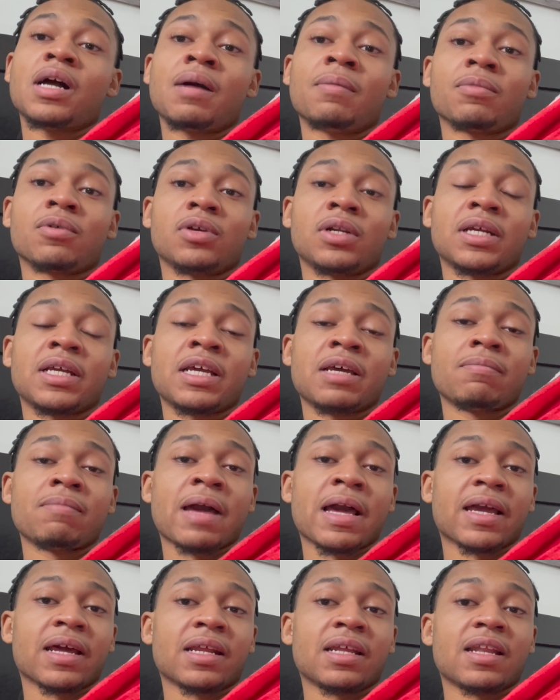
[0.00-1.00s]
I'm gonna get
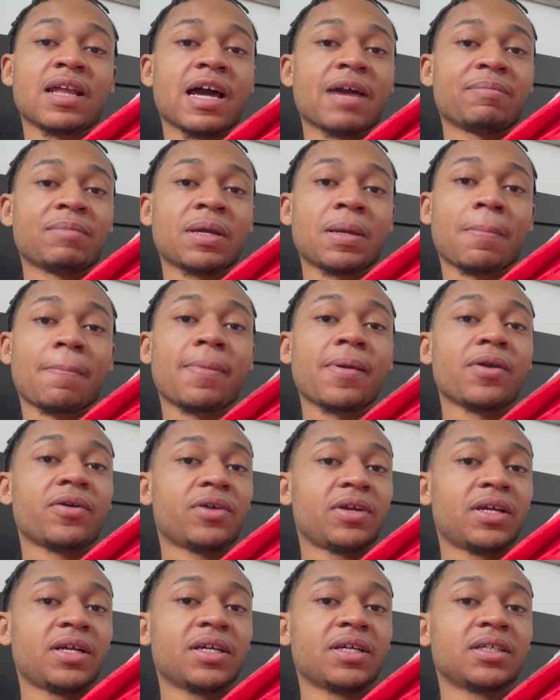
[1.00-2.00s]
back in alignment,
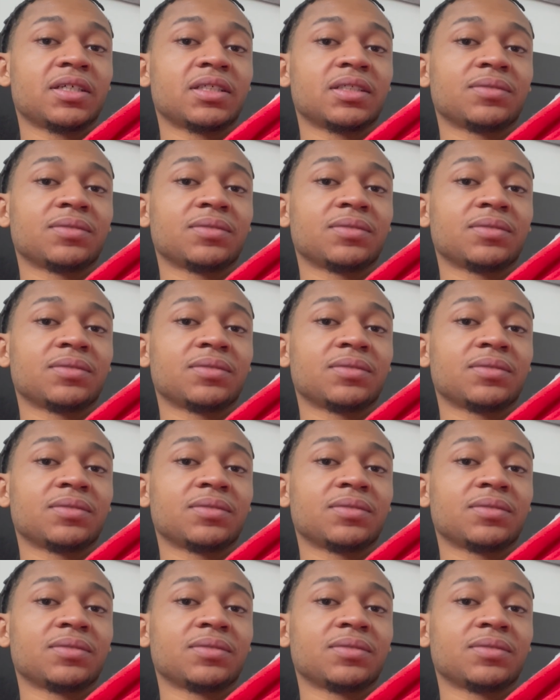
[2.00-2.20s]
period.